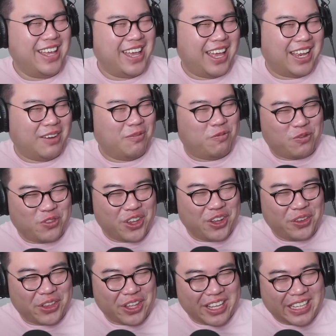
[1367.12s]
I can
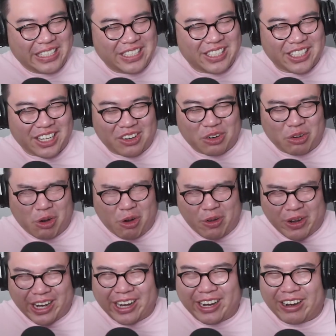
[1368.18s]
feel the incel
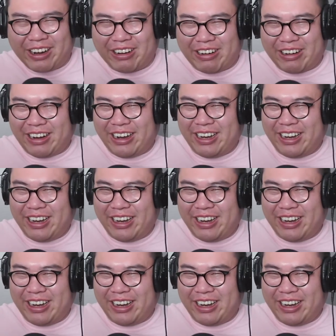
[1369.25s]
growing in her.